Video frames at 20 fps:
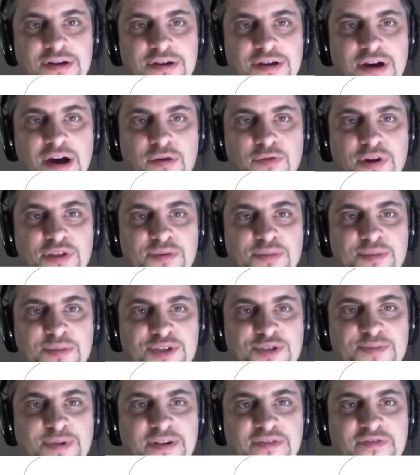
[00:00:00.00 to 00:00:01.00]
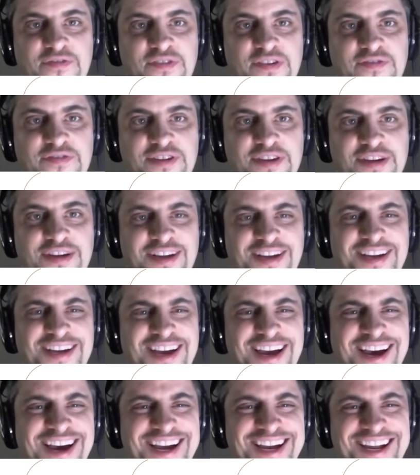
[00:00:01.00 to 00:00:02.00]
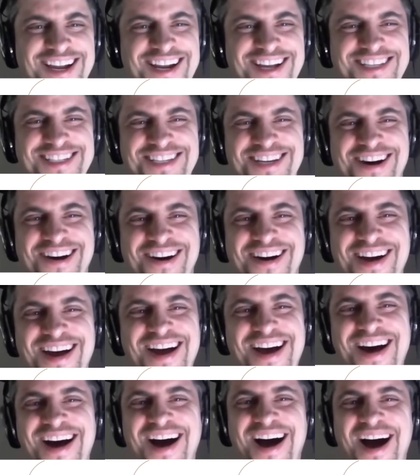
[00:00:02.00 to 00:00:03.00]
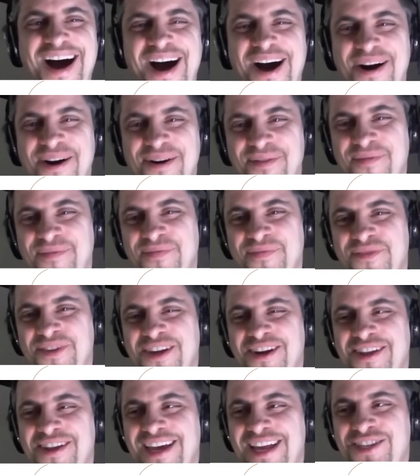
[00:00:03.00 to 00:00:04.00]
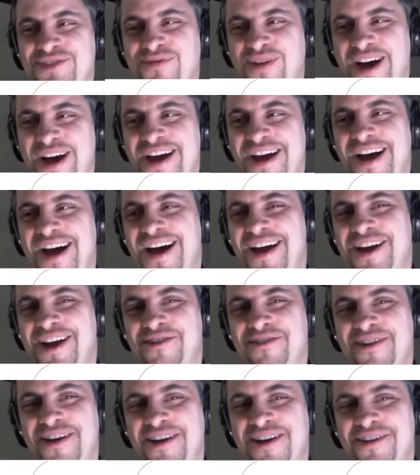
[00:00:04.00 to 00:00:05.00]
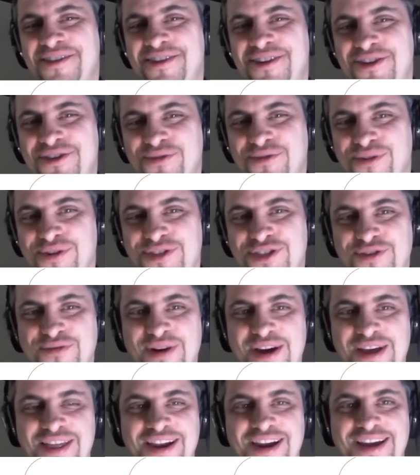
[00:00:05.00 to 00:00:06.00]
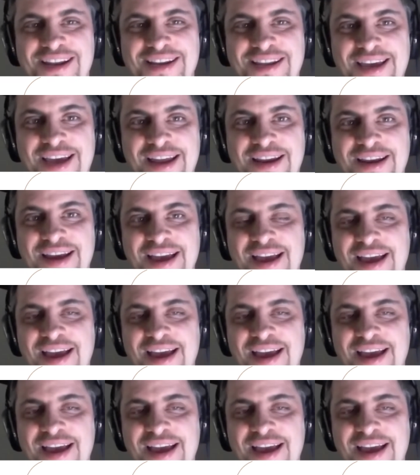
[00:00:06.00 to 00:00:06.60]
I want them to spend 50. So, that's why I created the tools the way that I did.